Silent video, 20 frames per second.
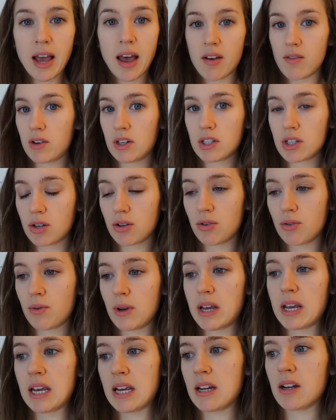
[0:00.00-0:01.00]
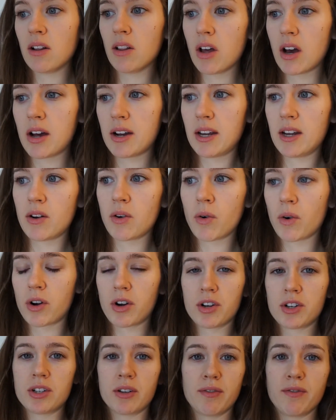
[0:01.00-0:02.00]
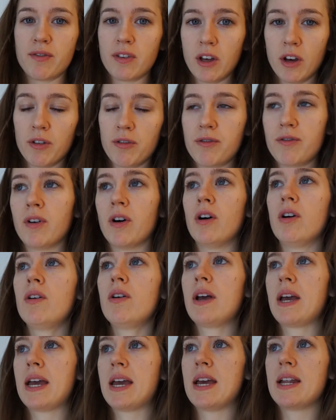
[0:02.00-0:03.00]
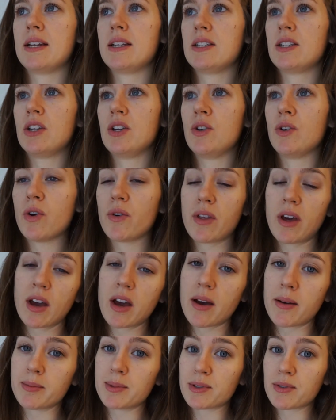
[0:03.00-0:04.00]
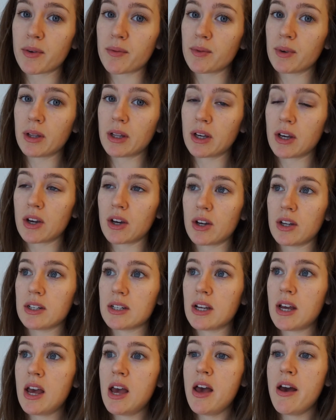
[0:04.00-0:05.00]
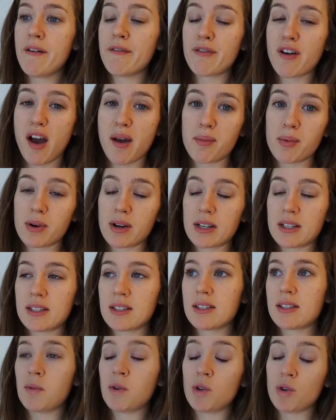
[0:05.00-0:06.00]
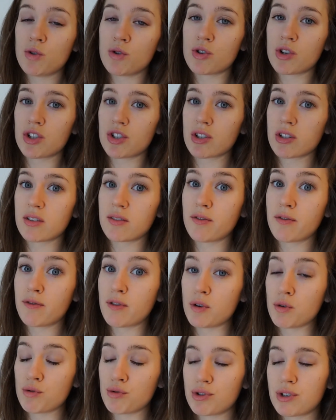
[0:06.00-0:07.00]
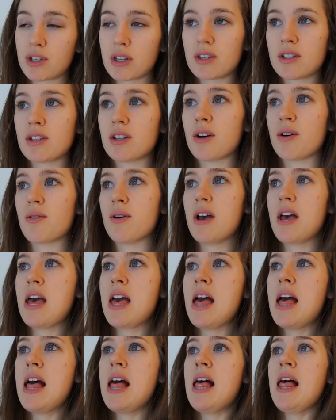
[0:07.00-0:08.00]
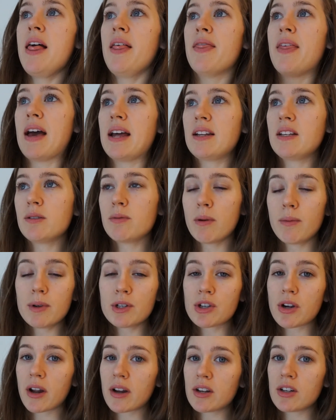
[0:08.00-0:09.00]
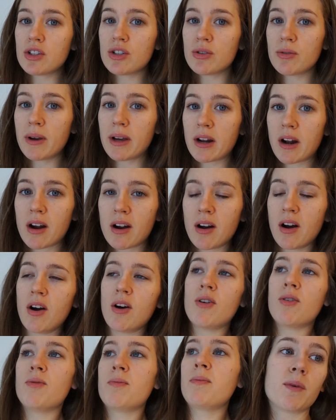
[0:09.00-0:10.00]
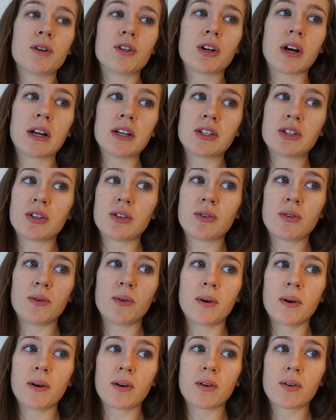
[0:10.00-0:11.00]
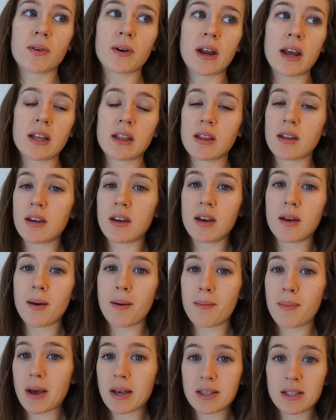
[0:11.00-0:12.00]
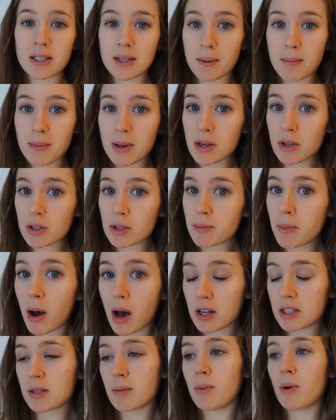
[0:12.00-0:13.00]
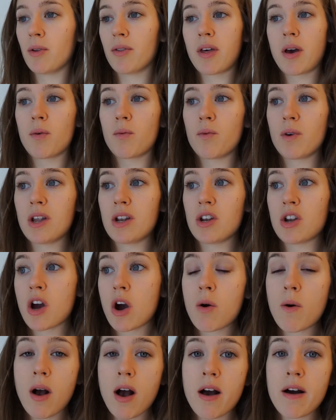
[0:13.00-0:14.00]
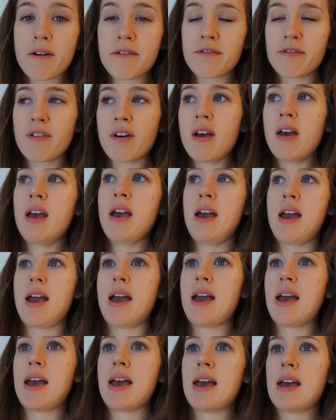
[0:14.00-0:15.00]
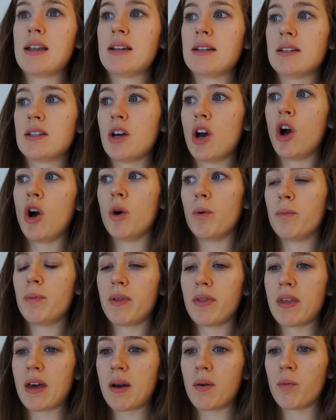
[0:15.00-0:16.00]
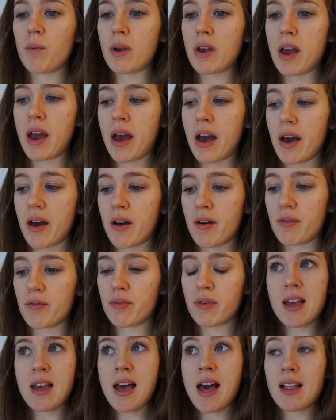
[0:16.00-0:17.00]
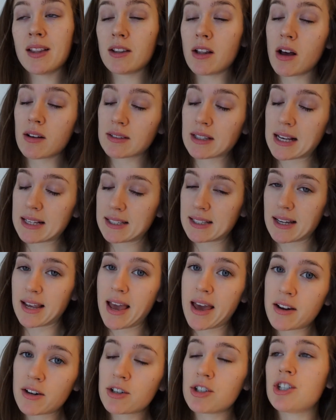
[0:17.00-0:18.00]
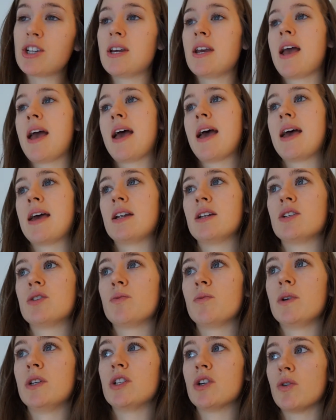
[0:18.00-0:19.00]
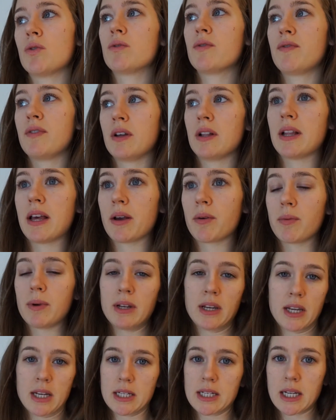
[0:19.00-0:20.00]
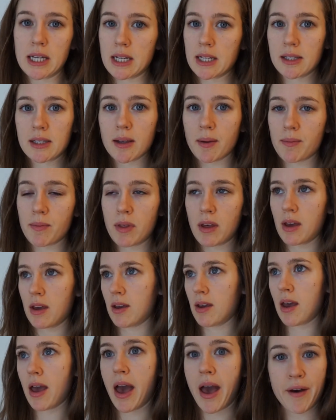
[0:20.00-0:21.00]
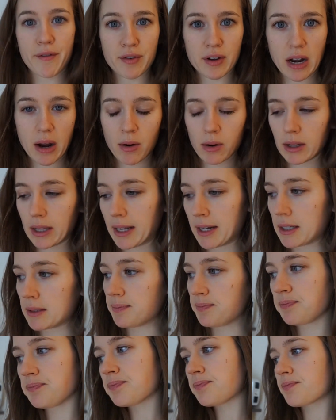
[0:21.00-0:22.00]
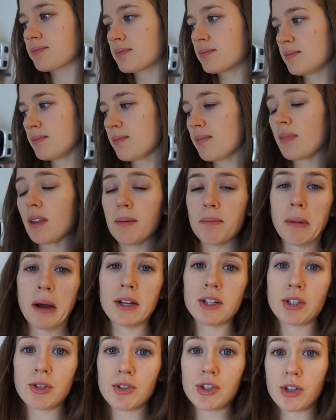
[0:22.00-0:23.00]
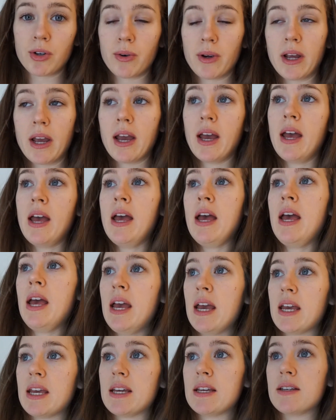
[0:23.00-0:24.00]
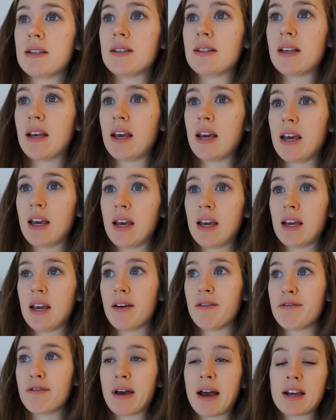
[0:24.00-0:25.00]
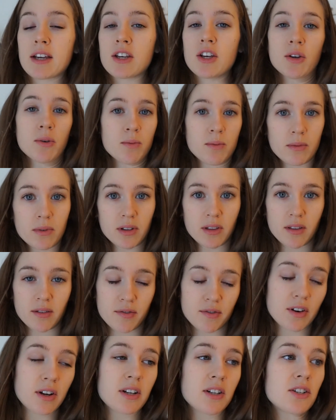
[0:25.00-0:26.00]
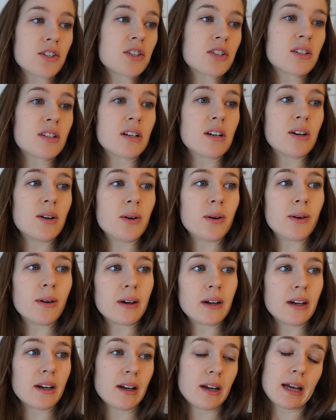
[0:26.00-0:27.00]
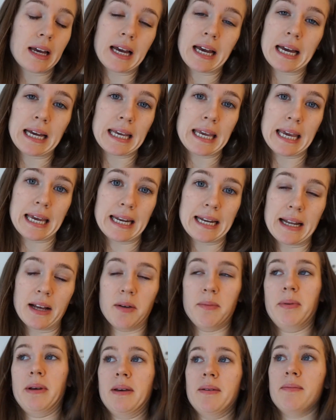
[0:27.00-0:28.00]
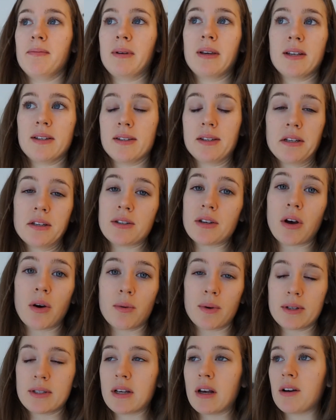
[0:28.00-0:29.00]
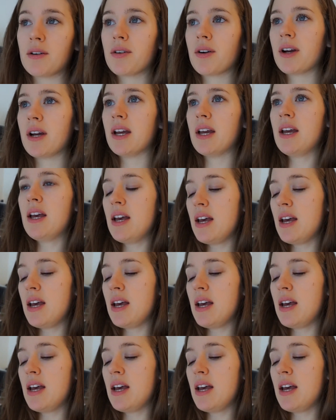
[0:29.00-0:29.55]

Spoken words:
having to eat a lot in order to feel full, and you know that comes from really good fibrous nutritious foods. So that is what we try to do in our home. We try to create the best meals possible that we know of and hope that we have long-lasting energy and we don't feel like we need to eat something half an hour later. Mind you, Joey is a vacuum with the fridge, so I can't help him because he's always hungry.